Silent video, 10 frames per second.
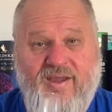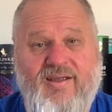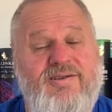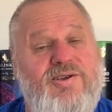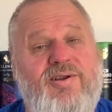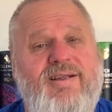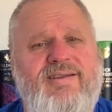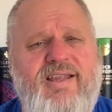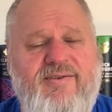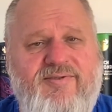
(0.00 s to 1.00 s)
You
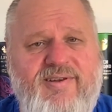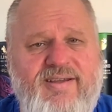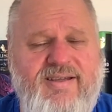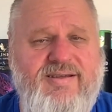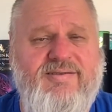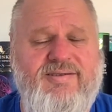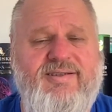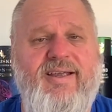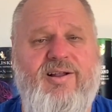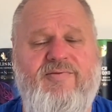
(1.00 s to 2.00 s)
can definitely
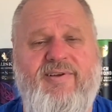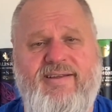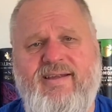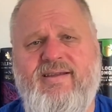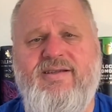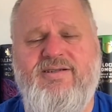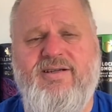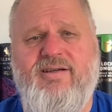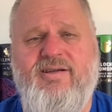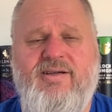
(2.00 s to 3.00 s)
tell that it is
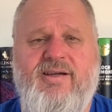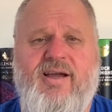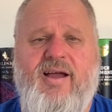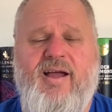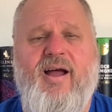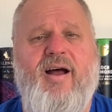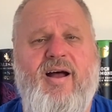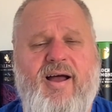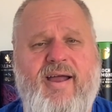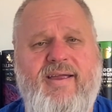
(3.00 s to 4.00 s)
a
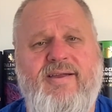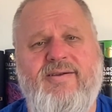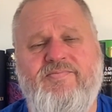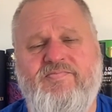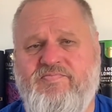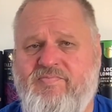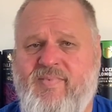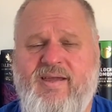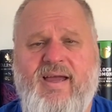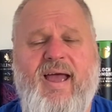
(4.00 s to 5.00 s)
high
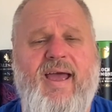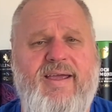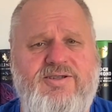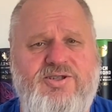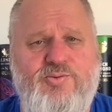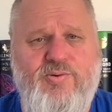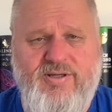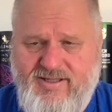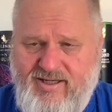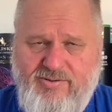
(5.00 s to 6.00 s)
aged
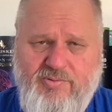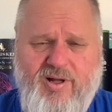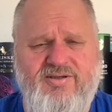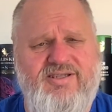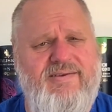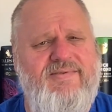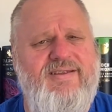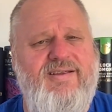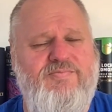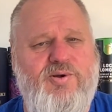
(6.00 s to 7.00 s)
whiskey. Well,
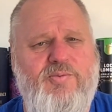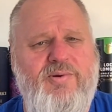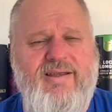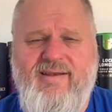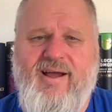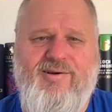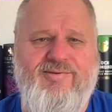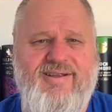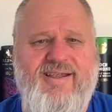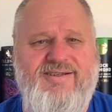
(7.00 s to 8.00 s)
17 probably
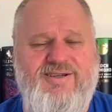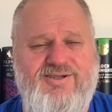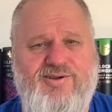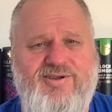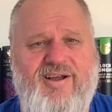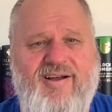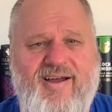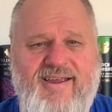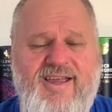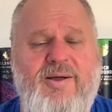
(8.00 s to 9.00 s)
nowadays is not a
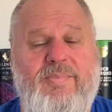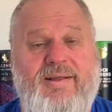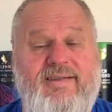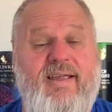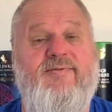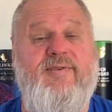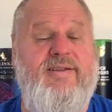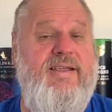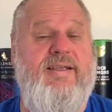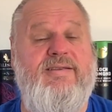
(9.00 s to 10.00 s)
high, but
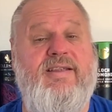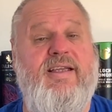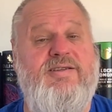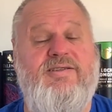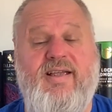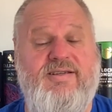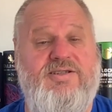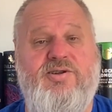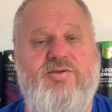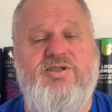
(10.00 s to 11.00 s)
definitely it
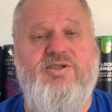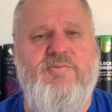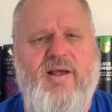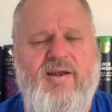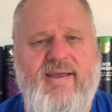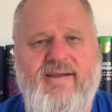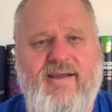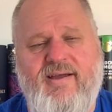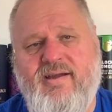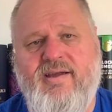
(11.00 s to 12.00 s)
does not smell like
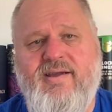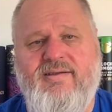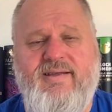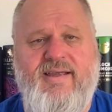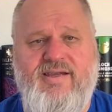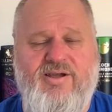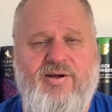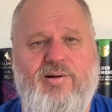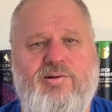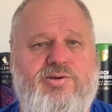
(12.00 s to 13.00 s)
a
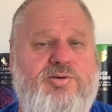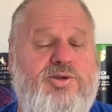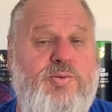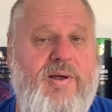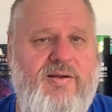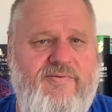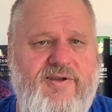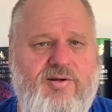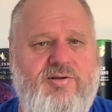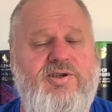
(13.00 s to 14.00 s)
10-year-old or
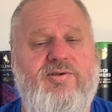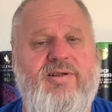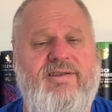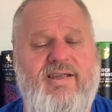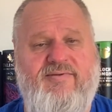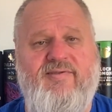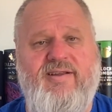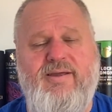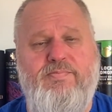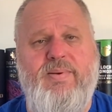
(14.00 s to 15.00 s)
12-year-old. You can
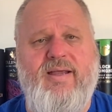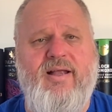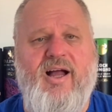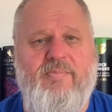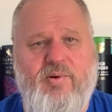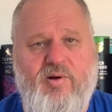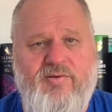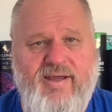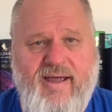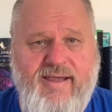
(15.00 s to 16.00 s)
definitely pick up
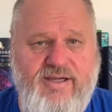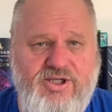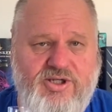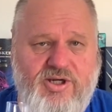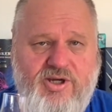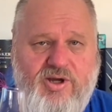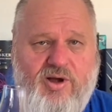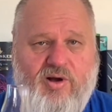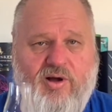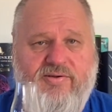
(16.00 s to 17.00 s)
on the age
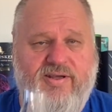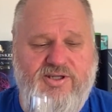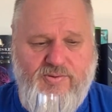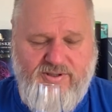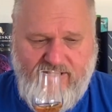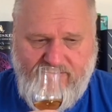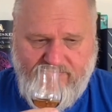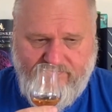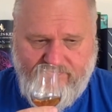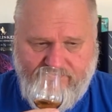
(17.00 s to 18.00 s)
on this whiskey.
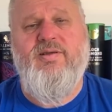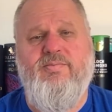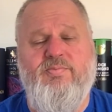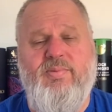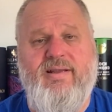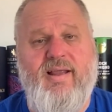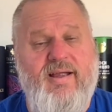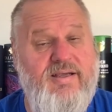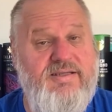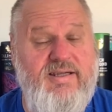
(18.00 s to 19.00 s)
But
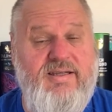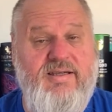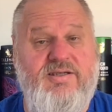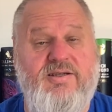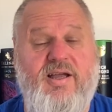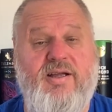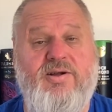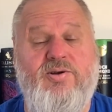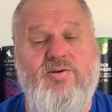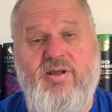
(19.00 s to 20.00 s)
like I said, it's a
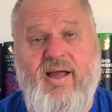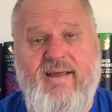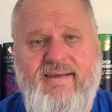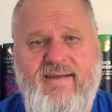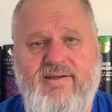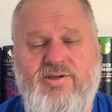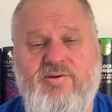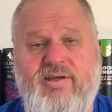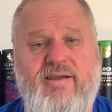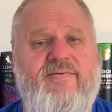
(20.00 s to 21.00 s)
good idea to
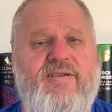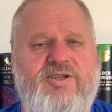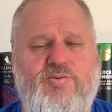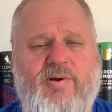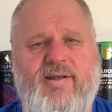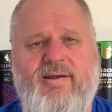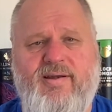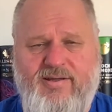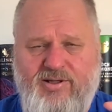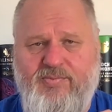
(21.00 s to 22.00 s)
give this one a
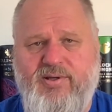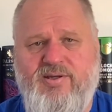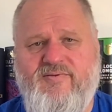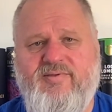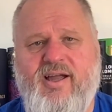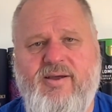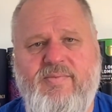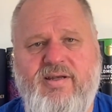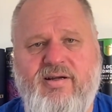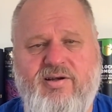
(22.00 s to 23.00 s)
little bit of time
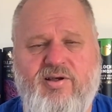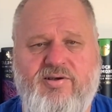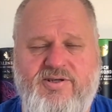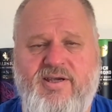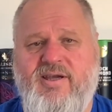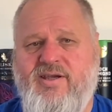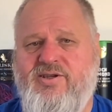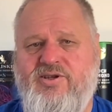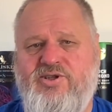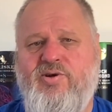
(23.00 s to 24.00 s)
in a glass
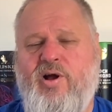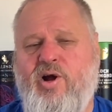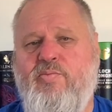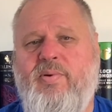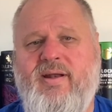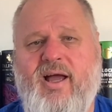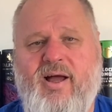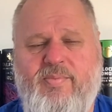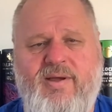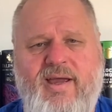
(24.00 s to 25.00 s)
just to open
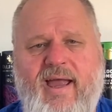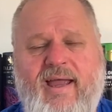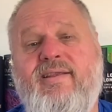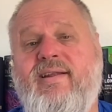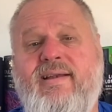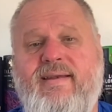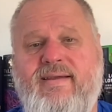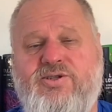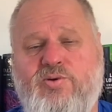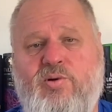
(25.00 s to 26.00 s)
up and
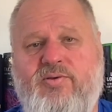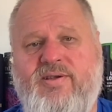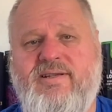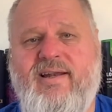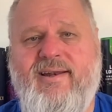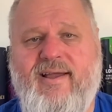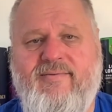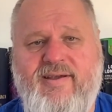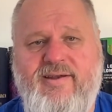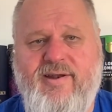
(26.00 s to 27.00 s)
release all these
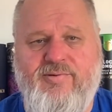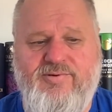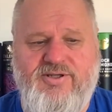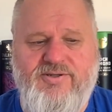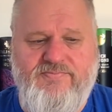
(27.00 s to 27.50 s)
lovely notes.